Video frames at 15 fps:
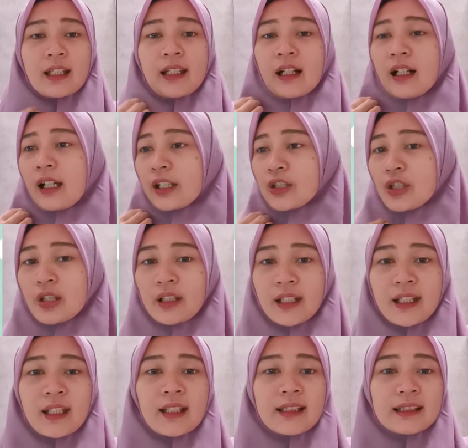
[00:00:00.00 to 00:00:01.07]
are
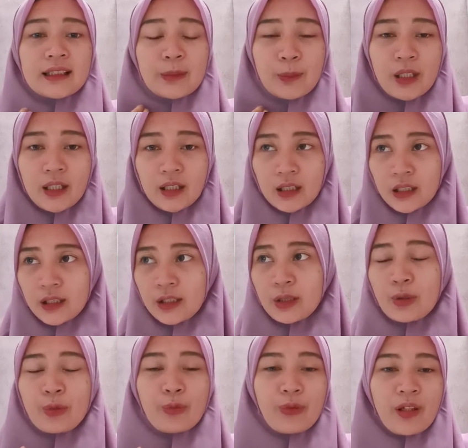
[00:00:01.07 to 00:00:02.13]
actually
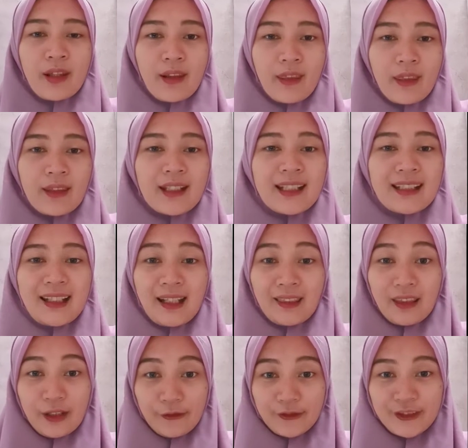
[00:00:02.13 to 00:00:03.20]
similar with
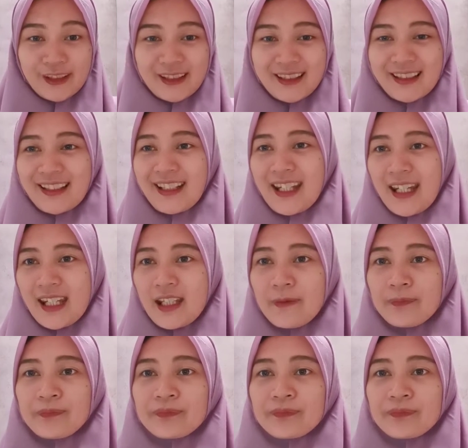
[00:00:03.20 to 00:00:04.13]
connectives. Okay.